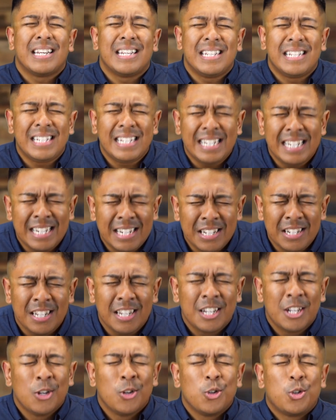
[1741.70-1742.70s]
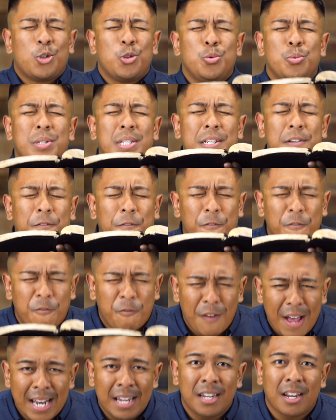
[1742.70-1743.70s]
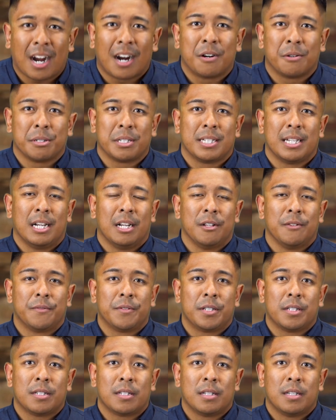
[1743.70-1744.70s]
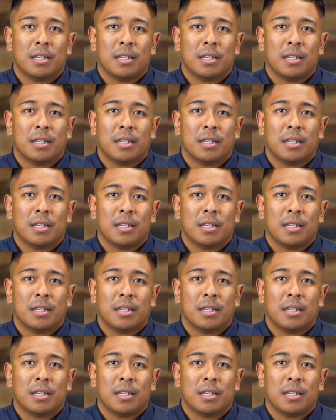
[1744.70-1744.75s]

need to defend ourselves.